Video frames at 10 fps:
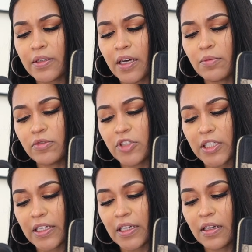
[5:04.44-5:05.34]
double
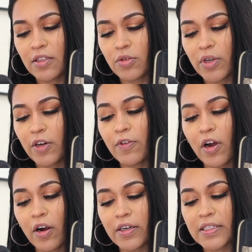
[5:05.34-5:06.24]
G, twelve
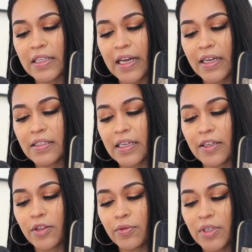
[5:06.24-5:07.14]
card slots,
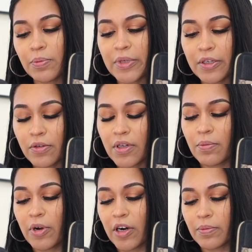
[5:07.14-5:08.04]
and three bill
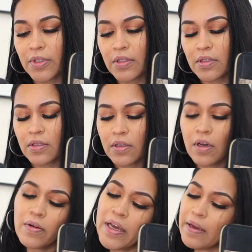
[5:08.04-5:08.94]
compartments.
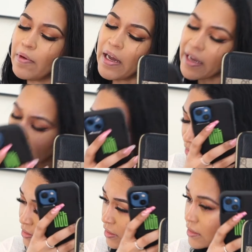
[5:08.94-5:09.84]
Okay, well, I
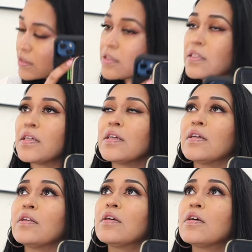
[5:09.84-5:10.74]
counted
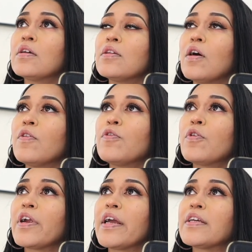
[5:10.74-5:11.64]
sixteen. No,
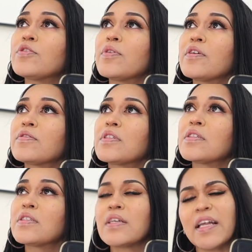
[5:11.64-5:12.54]
four, eight, twelve,
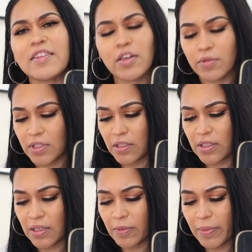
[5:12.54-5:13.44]
sixteen. I thought it was
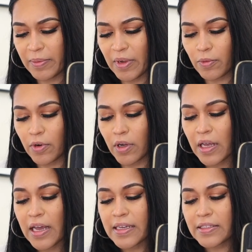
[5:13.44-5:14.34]
sixteen, but maybe I'm wrong.
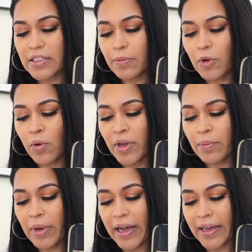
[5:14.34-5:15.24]
Zip
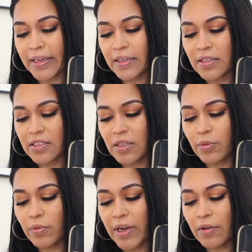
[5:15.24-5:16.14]
coin pocket,
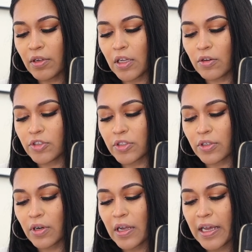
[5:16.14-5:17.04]
zip around
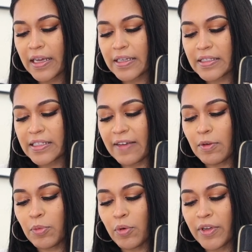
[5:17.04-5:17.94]
closure is
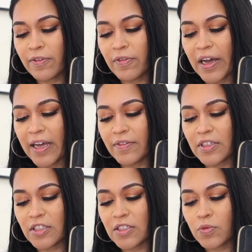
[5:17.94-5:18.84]
seven point five
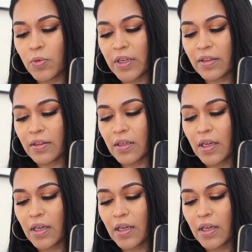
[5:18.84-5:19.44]
inches width